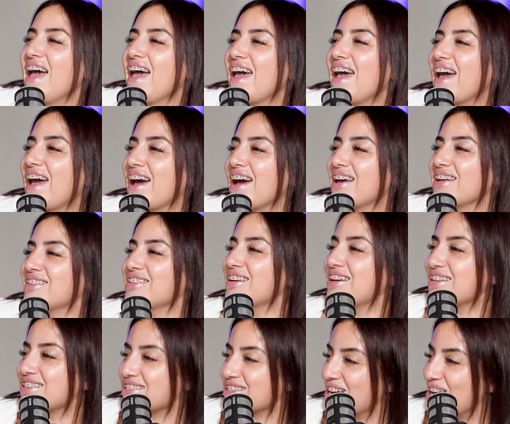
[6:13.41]
And
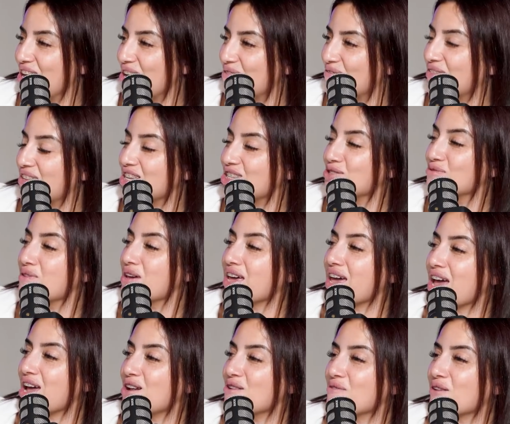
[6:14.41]
it's up. This
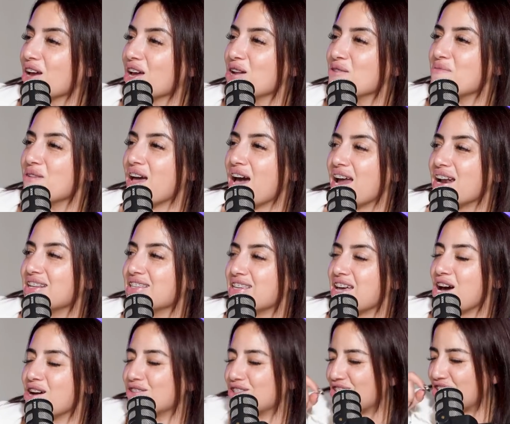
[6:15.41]
weekend we're gonna be out of
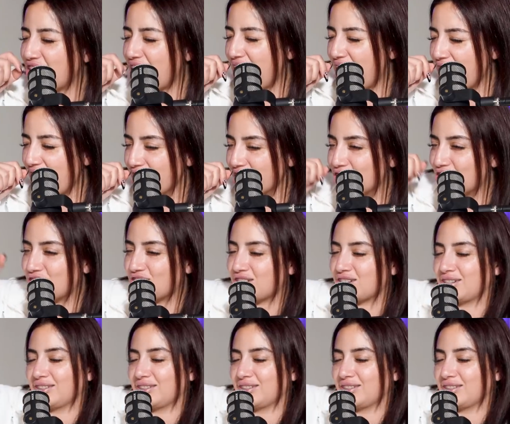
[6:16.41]
town. Shush!